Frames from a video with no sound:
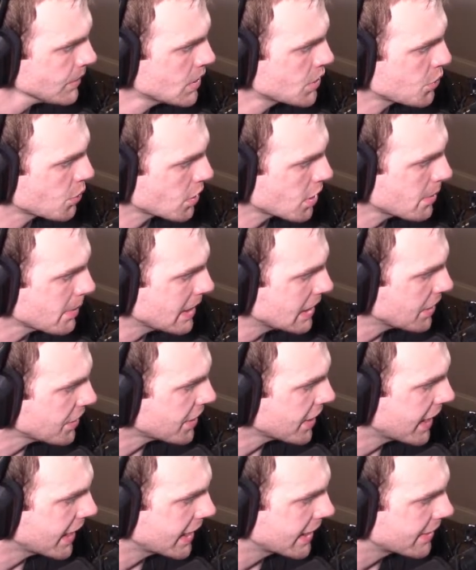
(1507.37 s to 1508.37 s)
So we're going to be
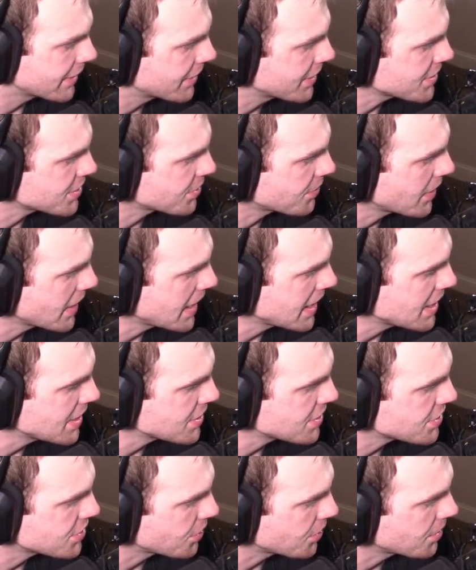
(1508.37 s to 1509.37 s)
looking at this
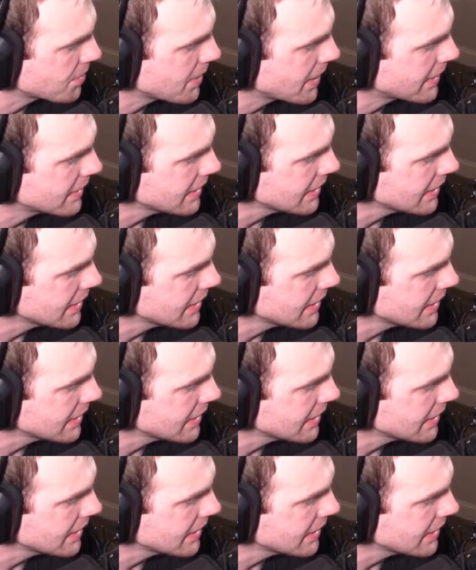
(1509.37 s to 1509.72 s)
range. Jordan,